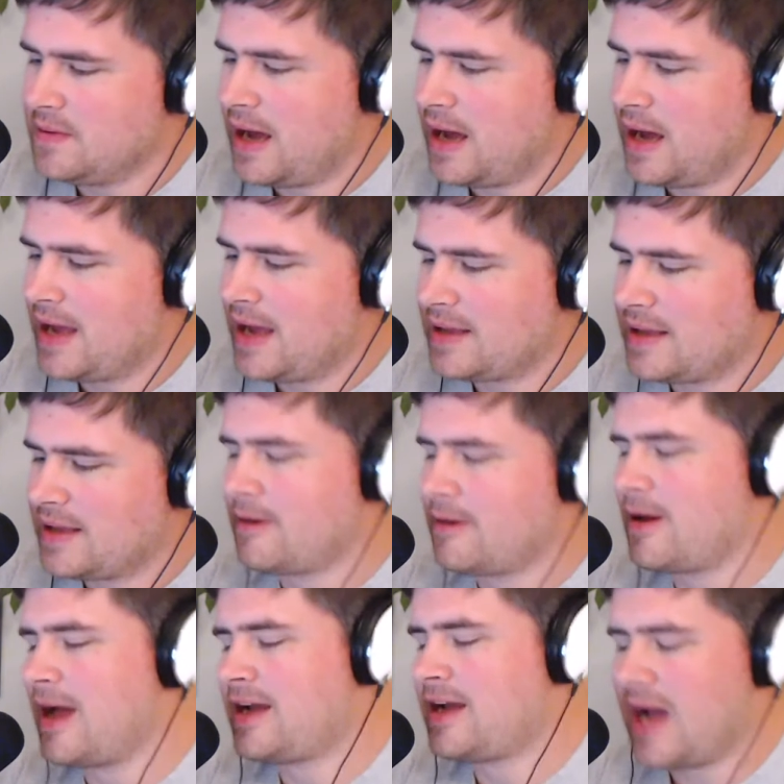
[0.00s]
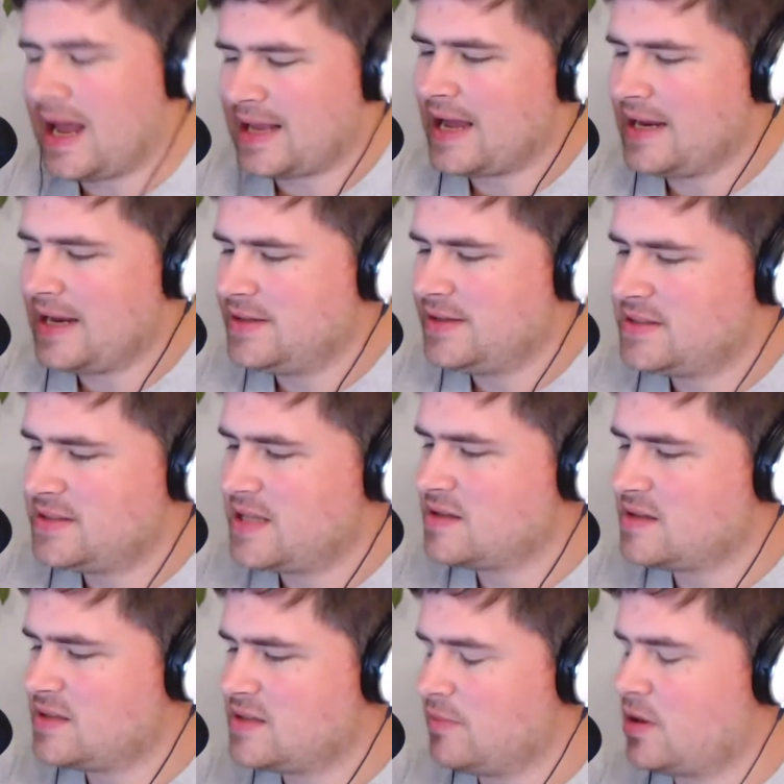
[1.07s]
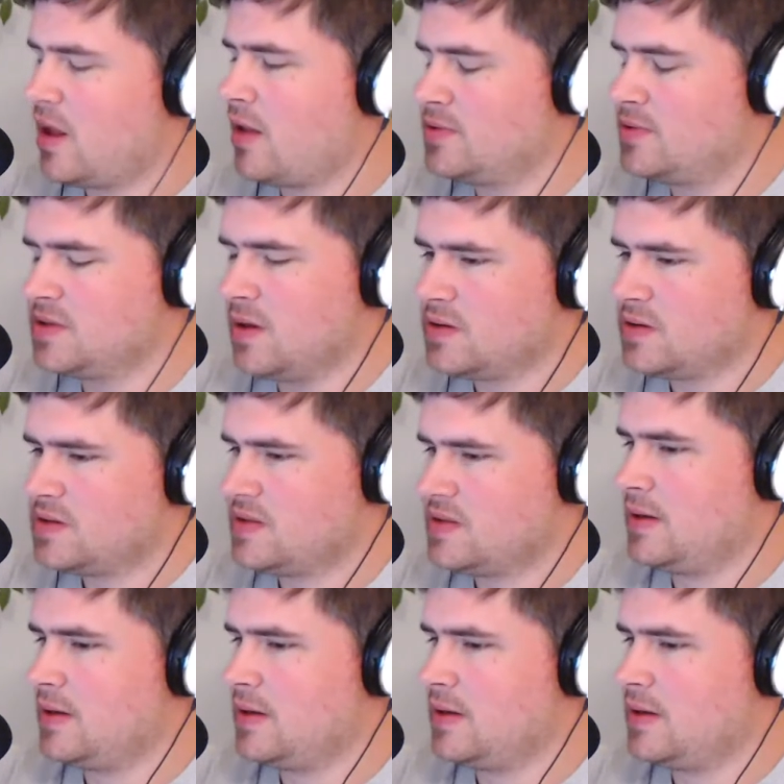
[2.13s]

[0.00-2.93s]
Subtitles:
I kind of got into seeing some of the other results.